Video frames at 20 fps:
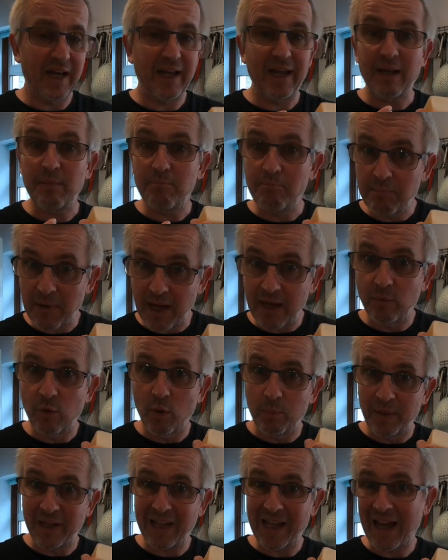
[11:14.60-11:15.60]
It may
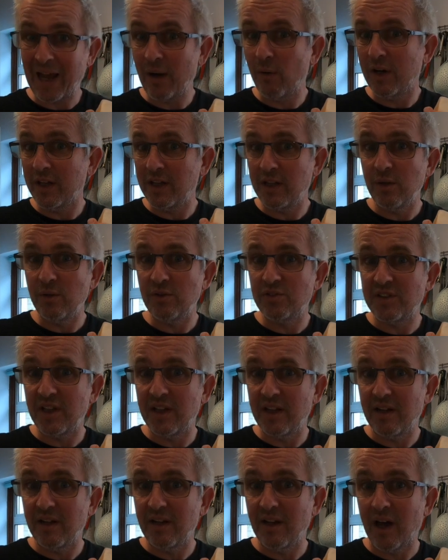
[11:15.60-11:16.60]
well be how I used
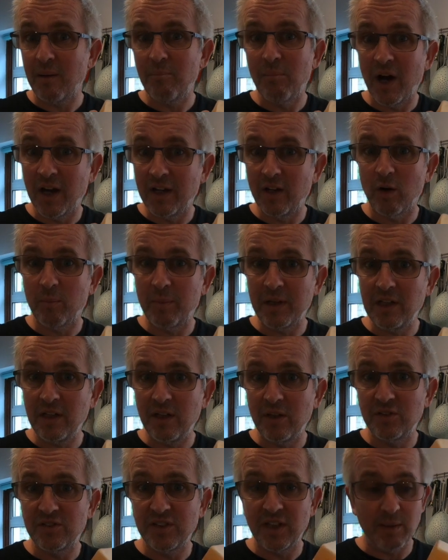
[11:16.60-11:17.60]
it. I might not have been
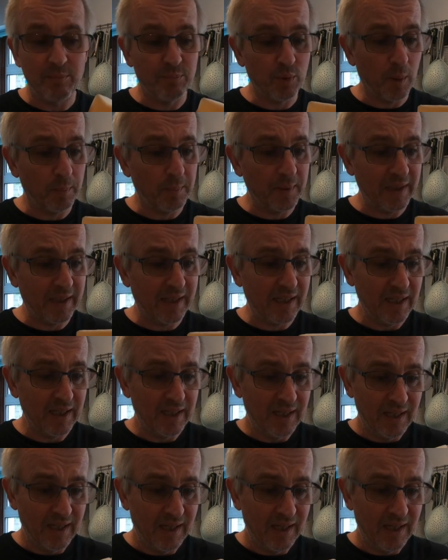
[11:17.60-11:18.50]
using it properly.